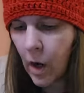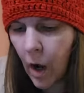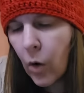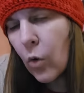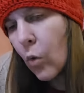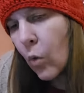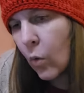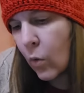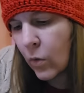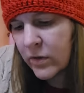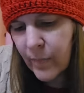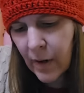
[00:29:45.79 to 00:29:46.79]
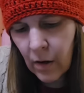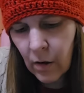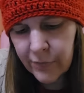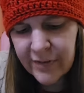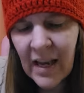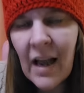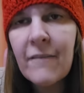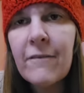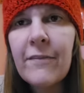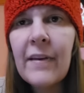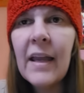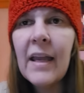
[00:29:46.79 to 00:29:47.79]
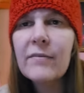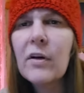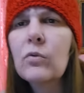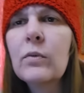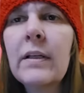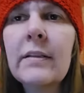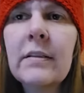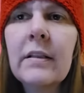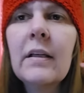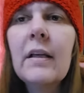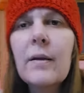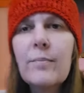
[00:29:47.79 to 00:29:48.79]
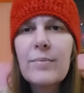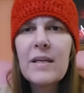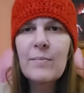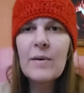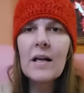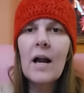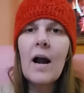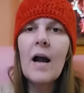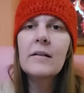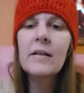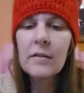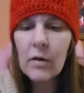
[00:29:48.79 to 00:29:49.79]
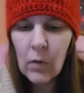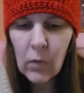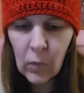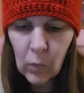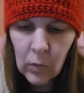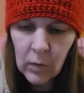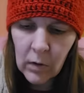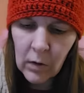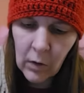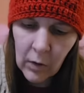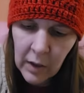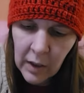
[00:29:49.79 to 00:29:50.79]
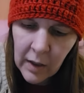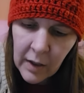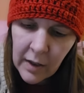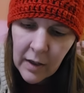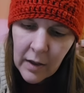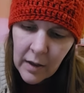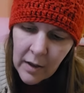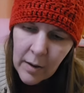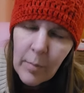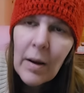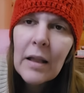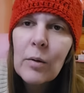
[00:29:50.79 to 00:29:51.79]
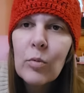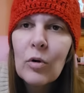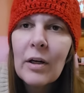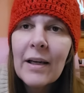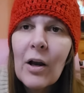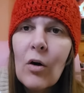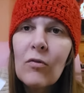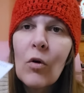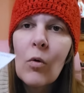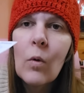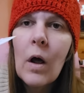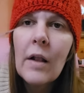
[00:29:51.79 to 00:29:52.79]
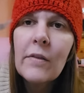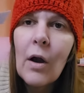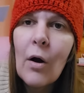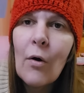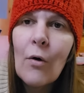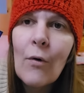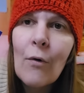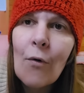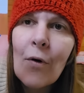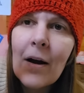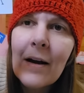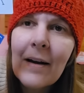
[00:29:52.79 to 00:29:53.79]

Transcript: Oh, it's my all-time favorite. Pima cotton in the whole world. Malabrigo Verano.